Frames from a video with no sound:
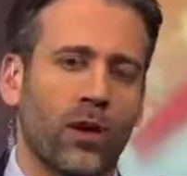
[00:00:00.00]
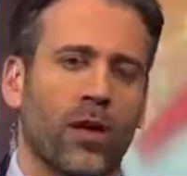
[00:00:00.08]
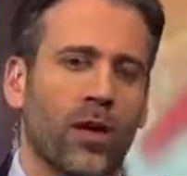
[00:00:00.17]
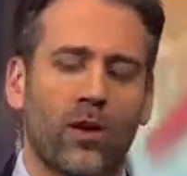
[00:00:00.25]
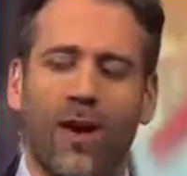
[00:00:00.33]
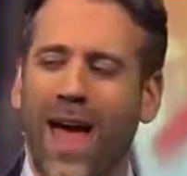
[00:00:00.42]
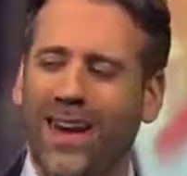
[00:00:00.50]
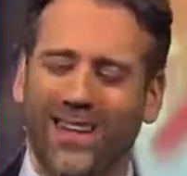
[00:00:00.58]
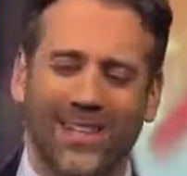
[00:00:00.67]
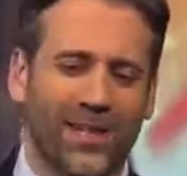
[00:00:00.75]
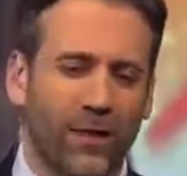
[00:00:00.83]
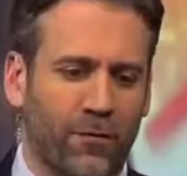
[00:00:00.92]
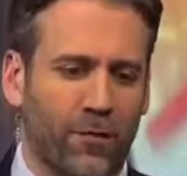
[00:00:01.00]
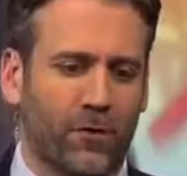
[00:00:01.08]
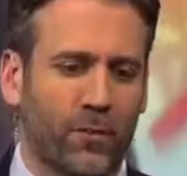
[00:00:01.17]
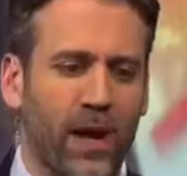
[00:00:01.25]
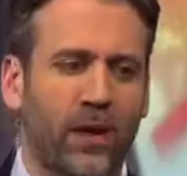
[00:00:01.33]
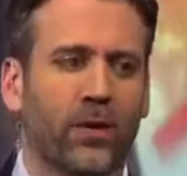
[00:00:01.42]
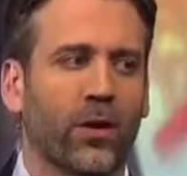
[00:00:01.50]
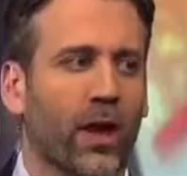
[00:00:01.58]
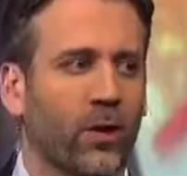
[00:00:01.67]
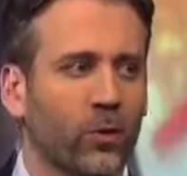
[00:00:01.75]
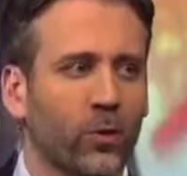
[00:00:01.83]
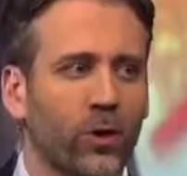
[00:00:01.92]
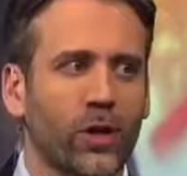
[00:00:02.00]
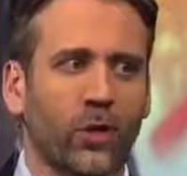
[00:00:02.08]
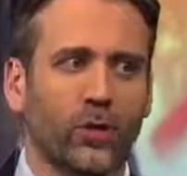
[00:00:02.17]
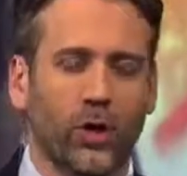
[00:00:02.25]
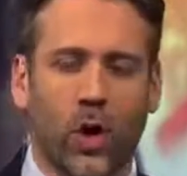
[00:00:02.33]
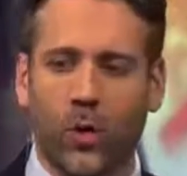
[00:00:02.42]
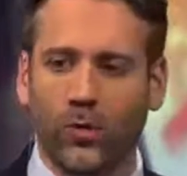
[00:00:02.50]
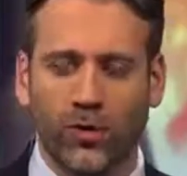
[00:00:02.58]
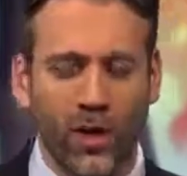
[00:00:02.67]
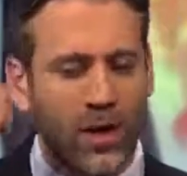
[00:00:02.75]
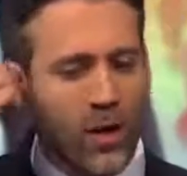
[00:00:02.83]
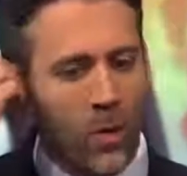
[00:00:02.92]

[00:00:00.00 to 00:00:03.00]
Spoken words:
run hitter and a difference maker like Julio Jones,